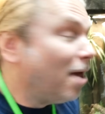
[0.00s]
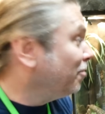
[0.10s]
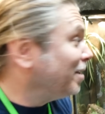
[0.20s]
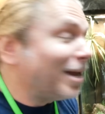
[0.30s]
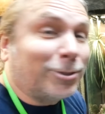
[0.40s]

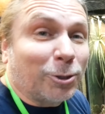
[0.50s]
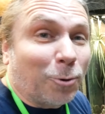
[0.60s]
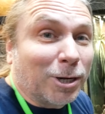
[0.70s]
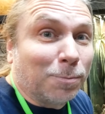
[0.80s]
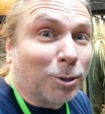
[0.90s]
And then I took
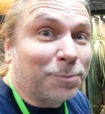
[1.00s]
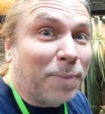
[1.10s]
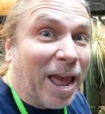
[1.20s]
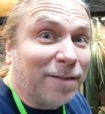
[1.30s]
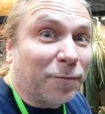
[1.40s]
one of the most
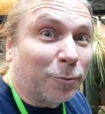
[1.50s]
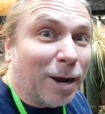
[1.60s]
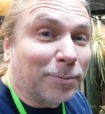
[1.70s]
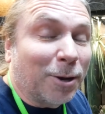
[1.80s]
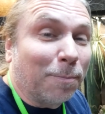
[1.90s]
painful
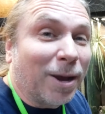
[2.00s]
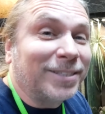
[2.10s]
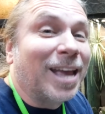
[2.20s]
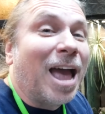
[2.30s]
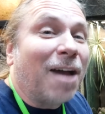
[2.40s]
reptile
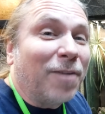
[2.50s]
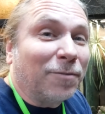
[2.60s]
bites I've